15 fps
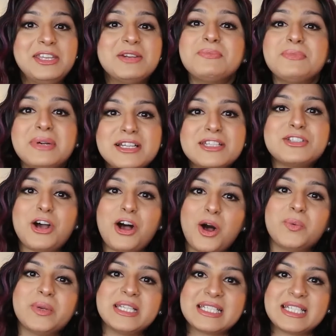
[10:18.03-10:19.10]
You must
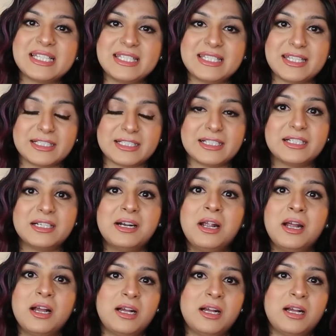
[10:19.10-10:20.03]
always consider